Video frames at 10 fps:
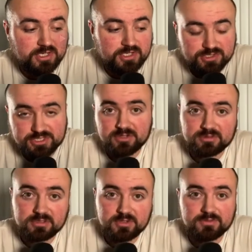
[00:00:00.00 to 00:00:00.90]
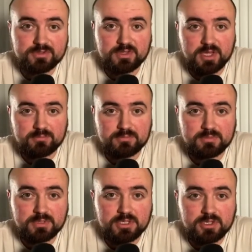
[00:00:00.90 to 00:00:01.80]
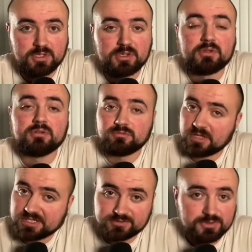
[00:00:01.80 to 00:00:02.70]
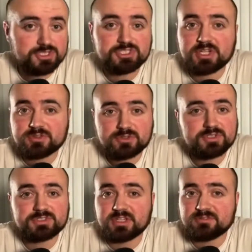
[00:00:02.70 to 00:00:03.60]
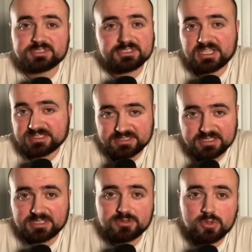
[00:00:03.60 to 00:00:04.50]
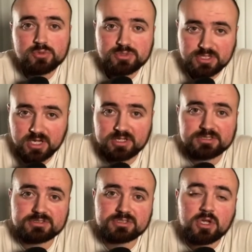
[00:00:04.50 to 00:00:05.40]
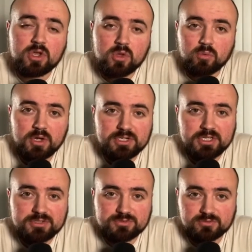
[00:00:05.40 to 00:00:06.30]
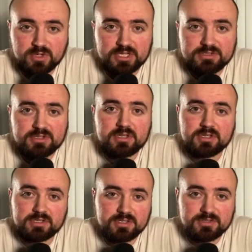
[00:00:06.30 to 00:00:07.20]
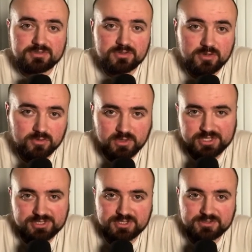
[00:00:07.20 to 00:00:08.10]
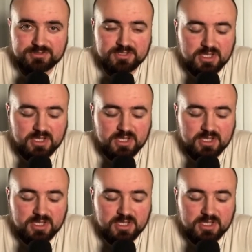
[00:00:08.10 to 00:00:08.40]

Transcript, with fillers: Shall deliver them. As 1 John 3 7 says, He who does what is right is righteous